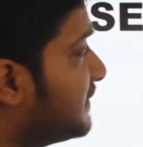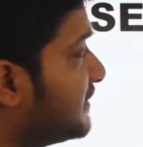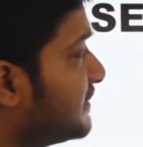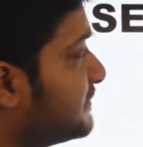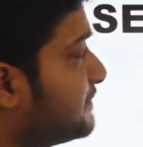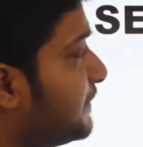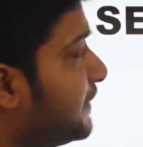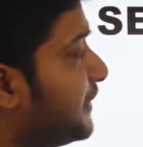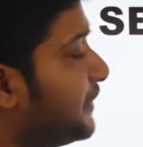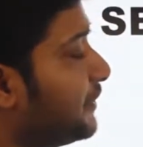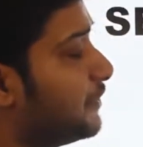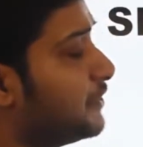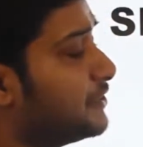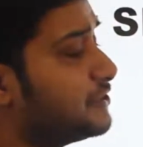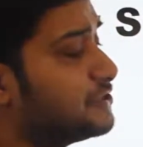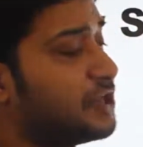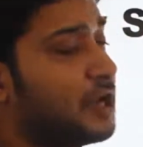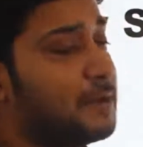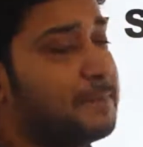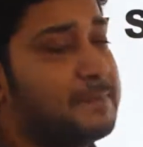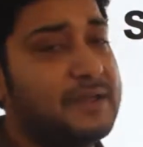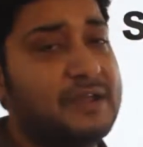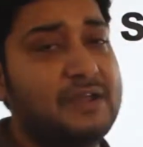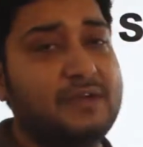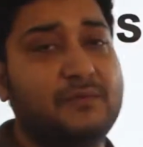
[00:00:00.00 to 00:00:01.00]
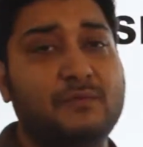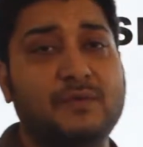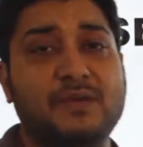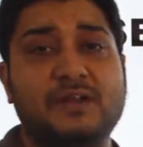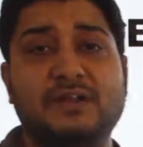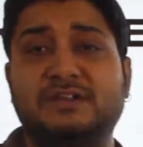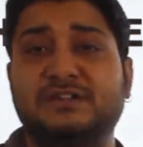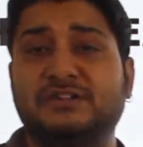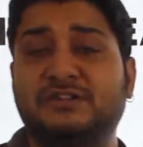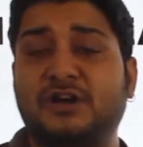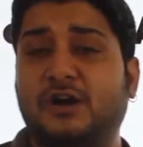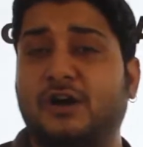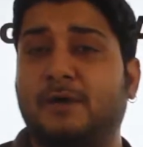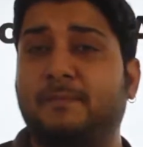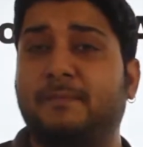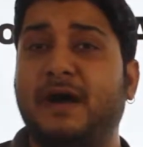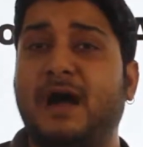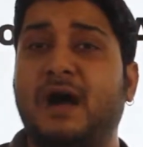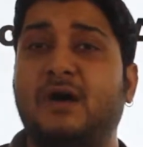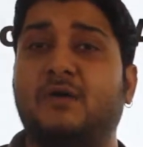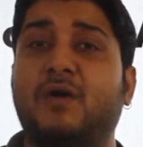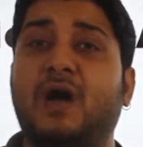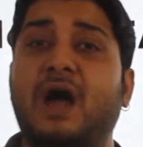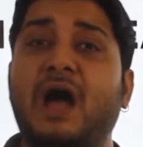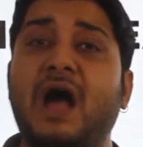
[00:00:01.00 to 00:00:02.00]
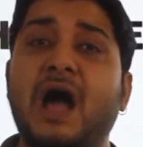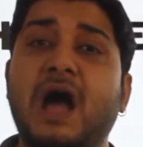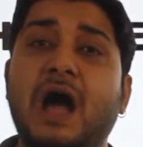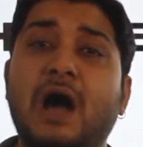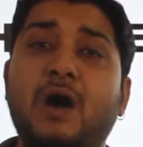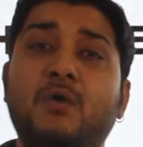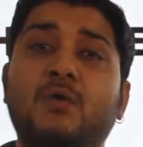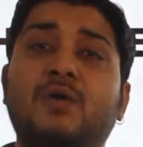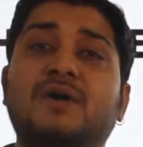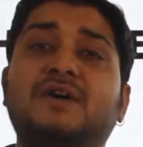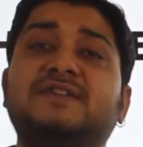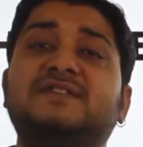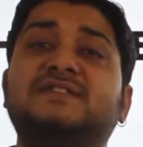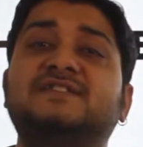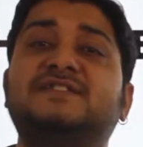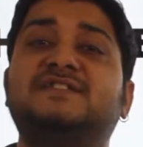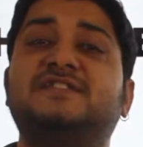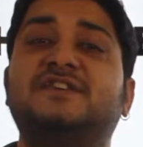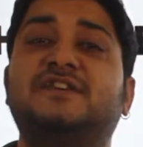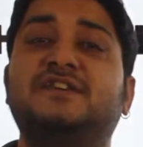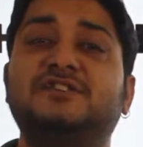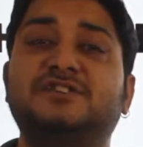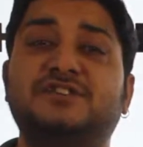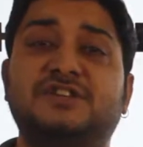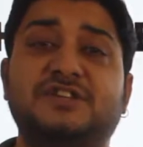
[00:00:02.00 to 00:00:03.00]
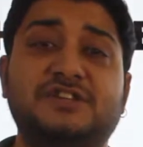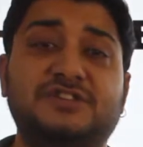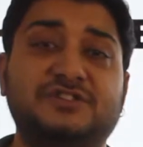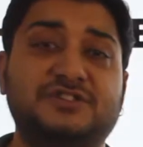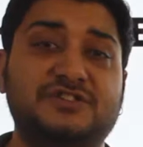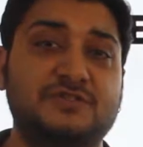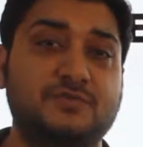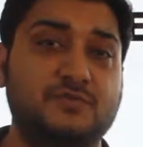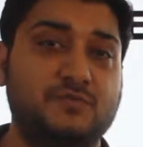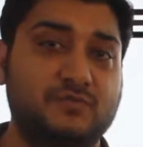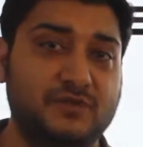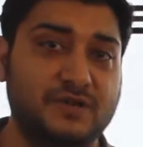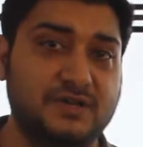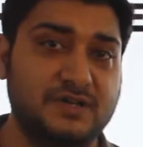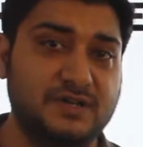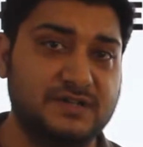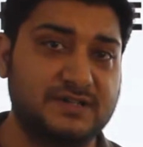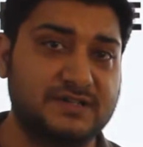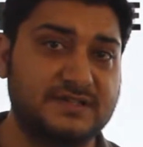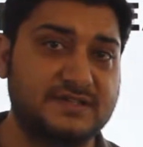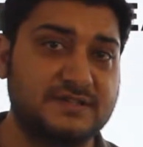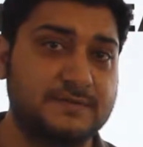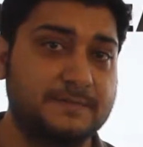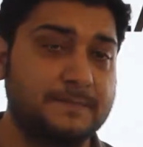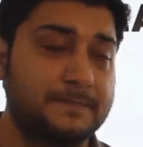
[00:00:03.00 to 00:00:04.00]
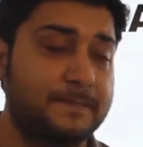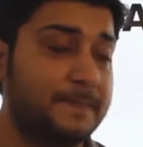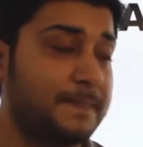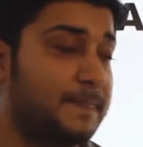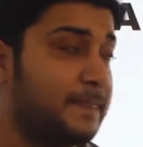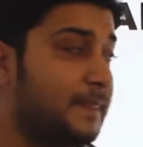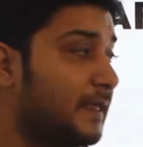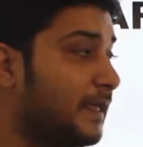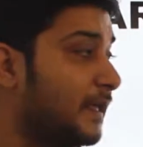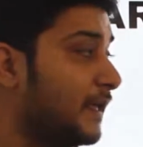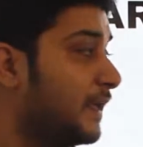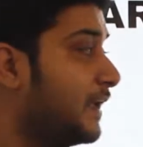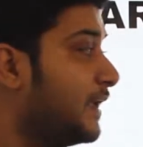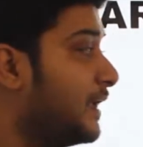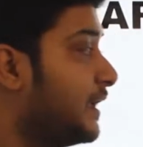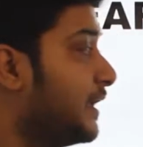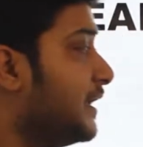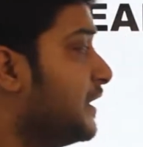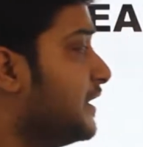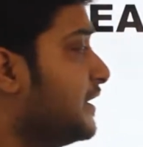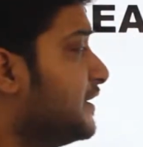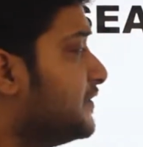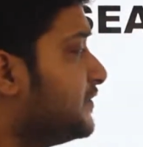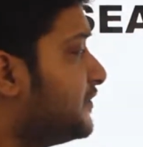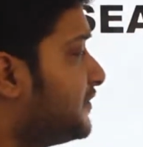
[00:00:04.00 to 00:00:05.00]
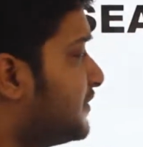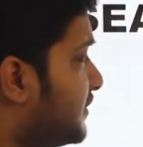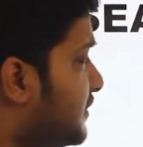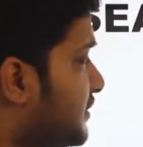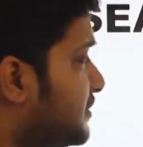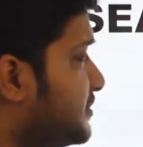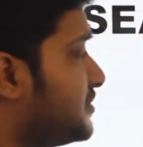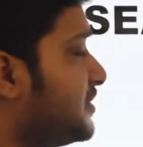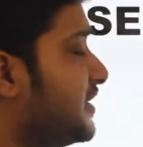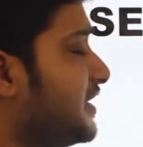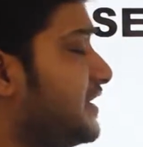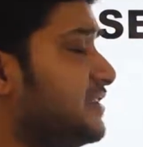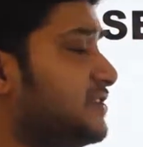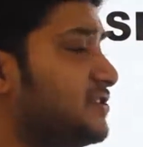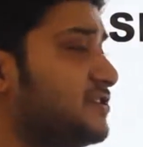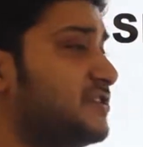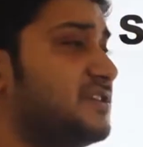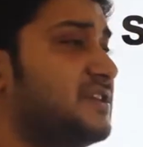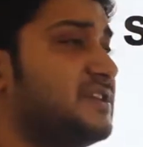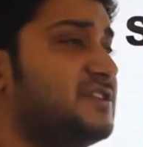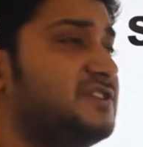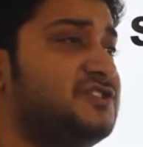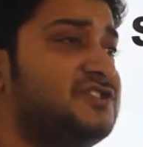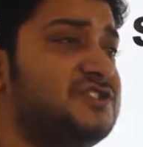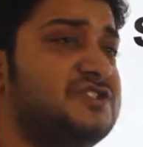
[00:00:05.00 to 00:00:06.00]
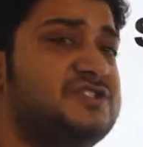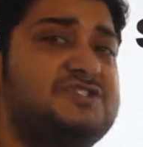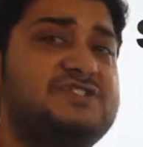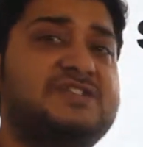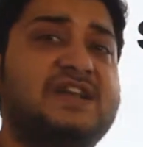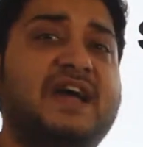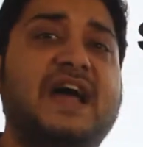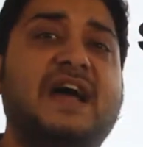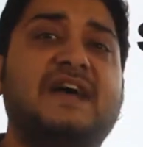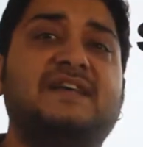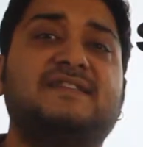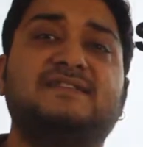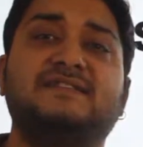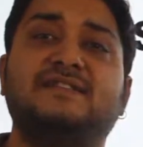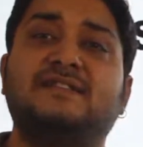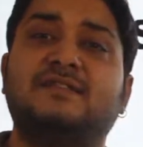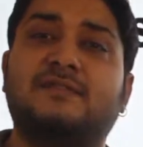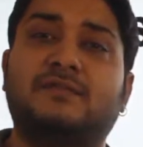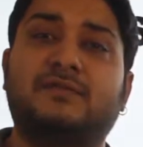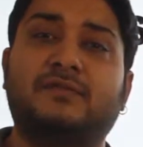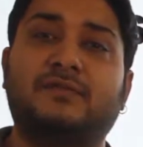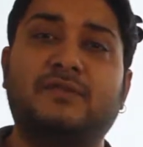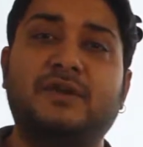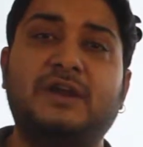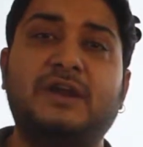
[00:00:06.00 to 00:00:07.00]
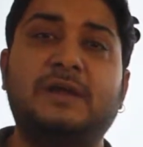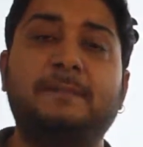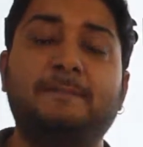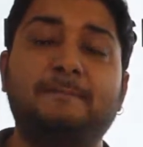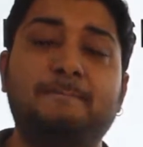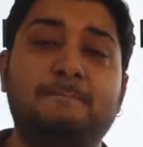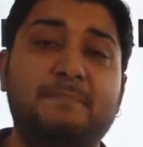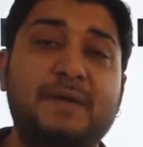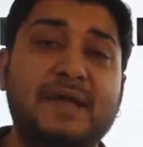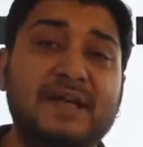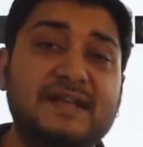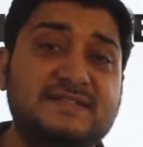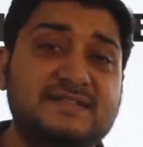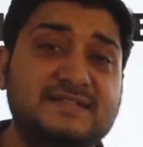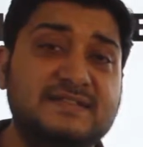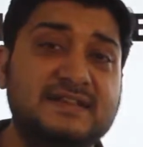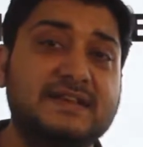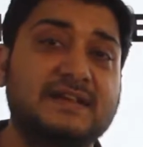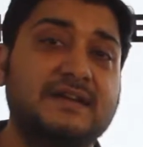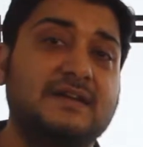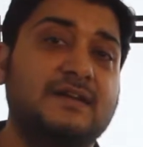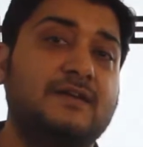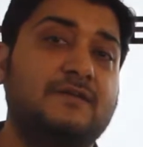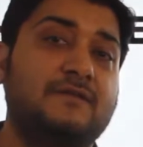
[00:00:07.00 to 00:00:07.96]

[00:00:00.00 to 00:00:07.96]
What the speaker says: this particular topic will talk about how a search engine works. Search engine just has three basic